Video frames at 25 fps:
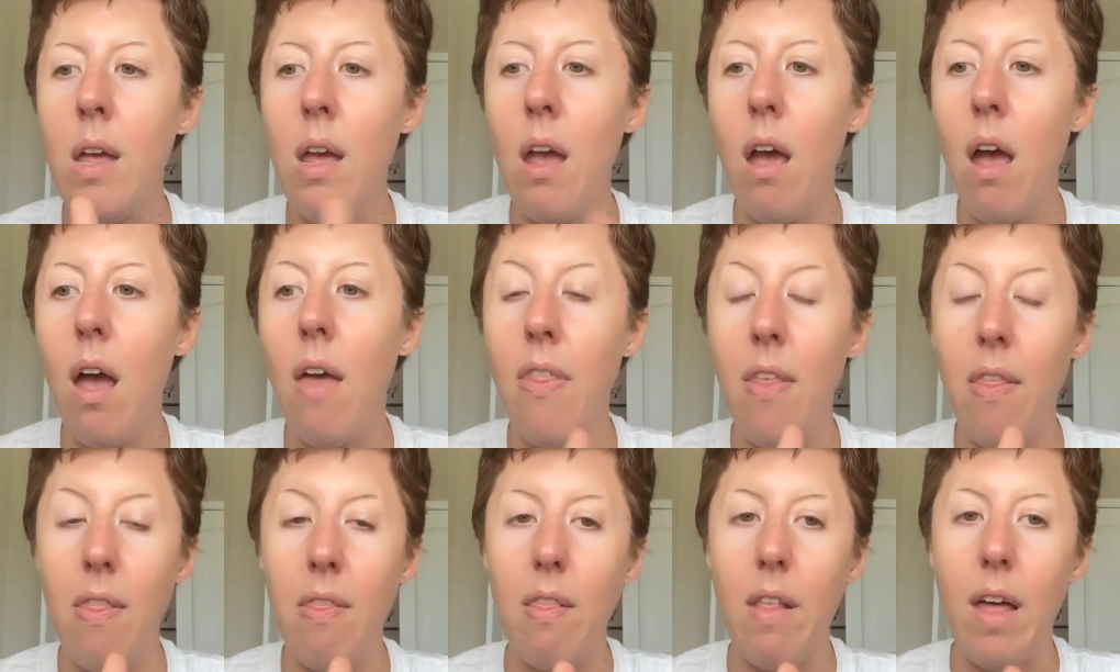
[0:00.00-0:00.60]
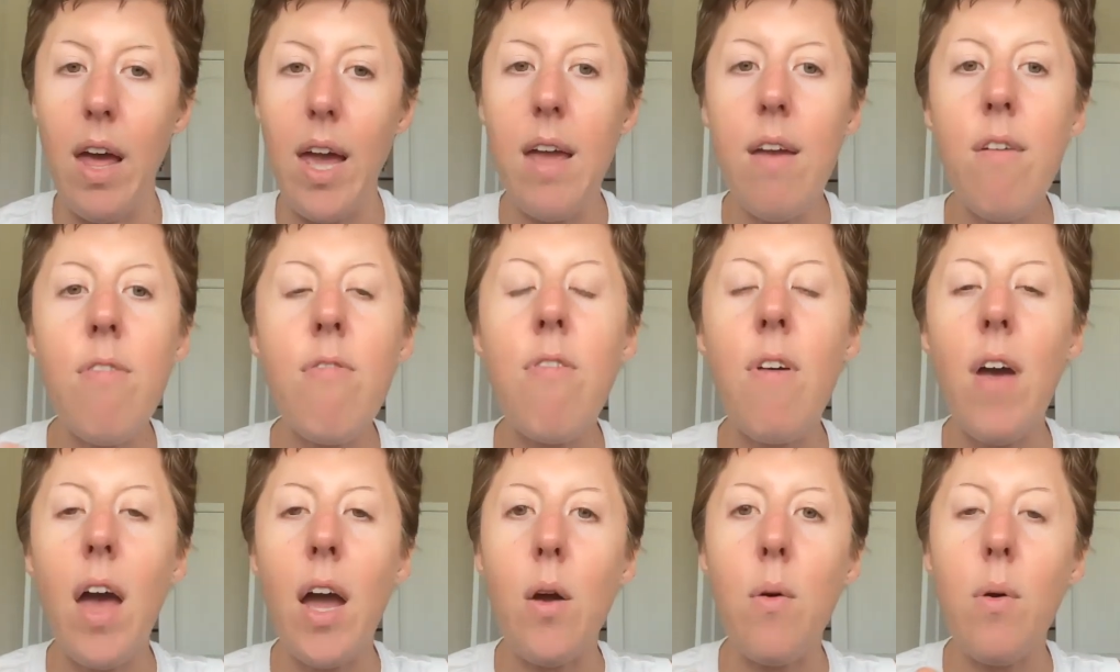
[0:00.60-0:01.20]
and then Life,
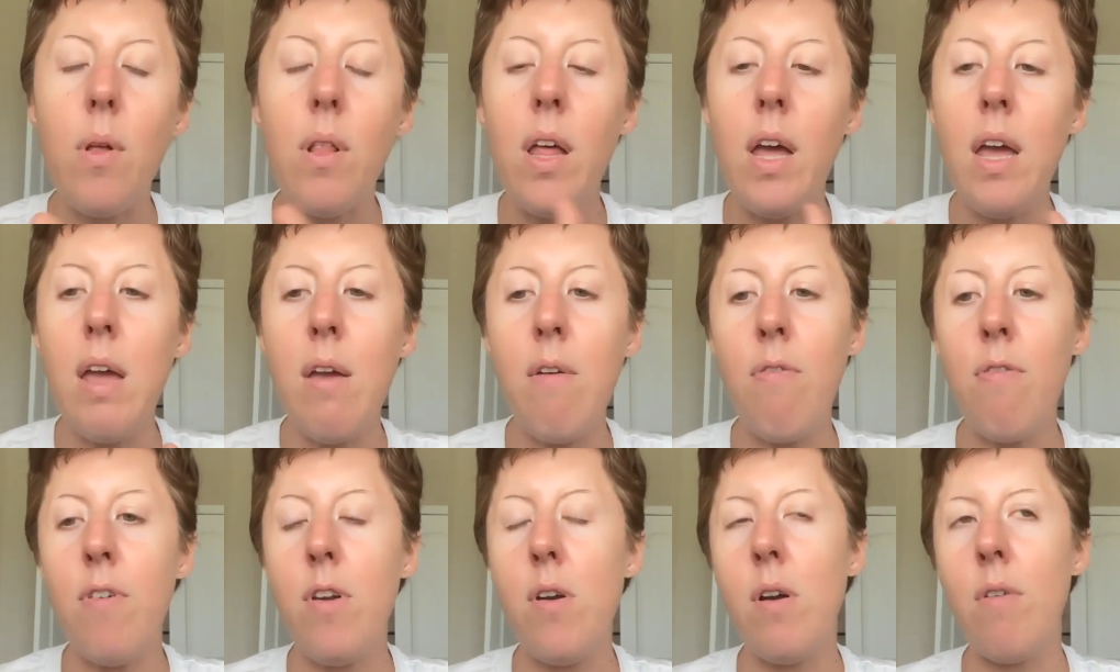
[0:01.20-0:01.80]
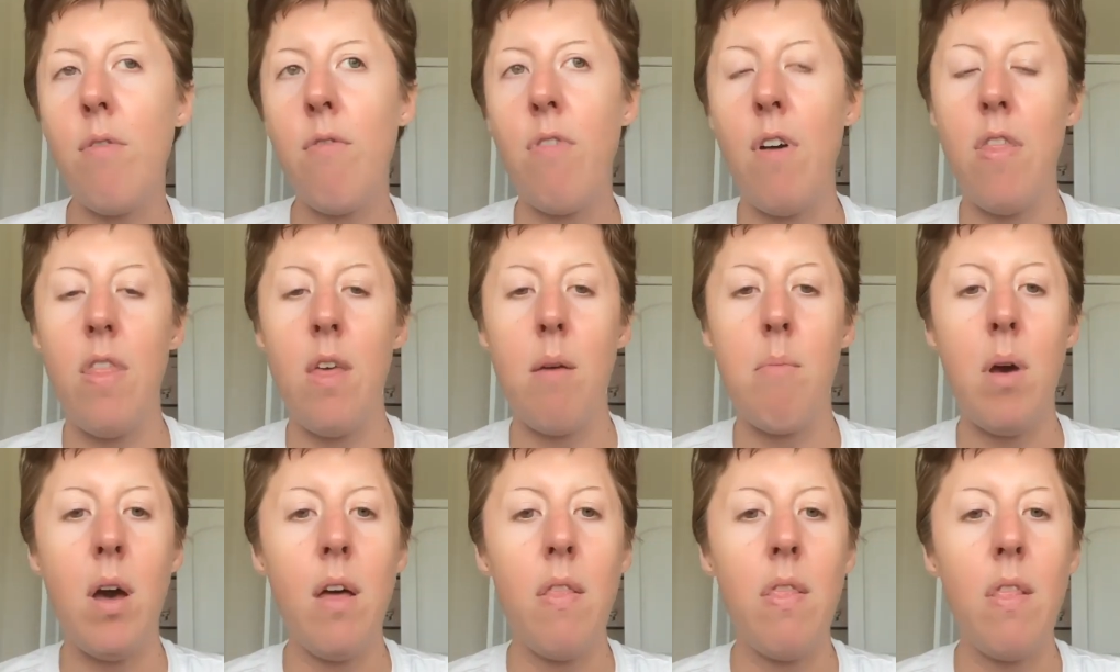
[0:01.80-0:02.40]
Equilife, you can find them
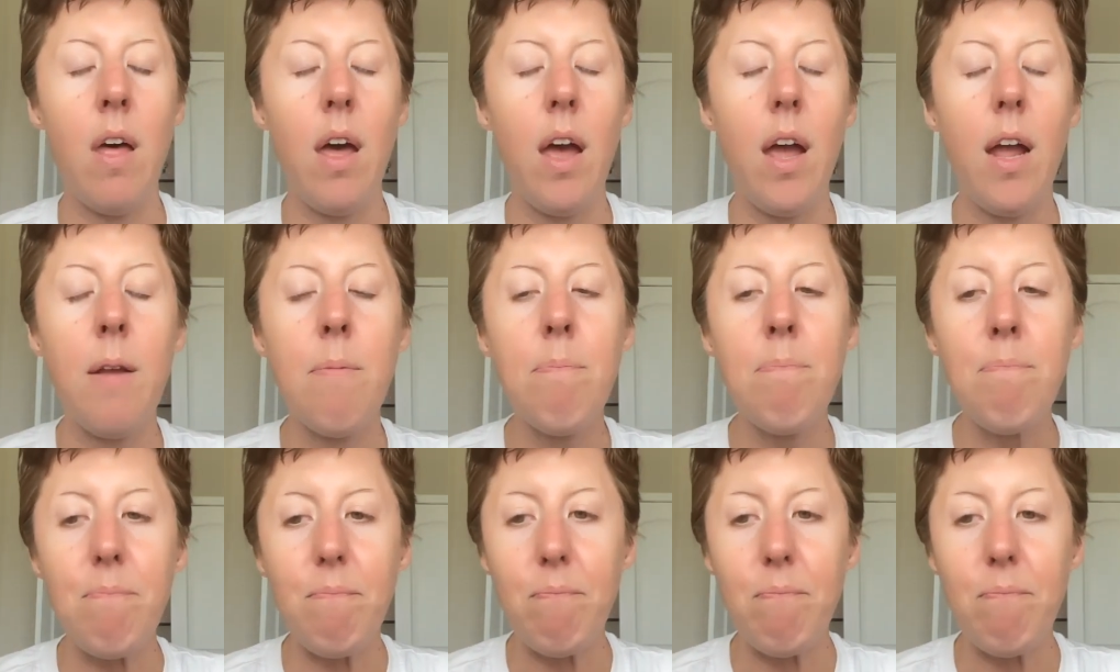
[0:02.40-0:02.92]
online.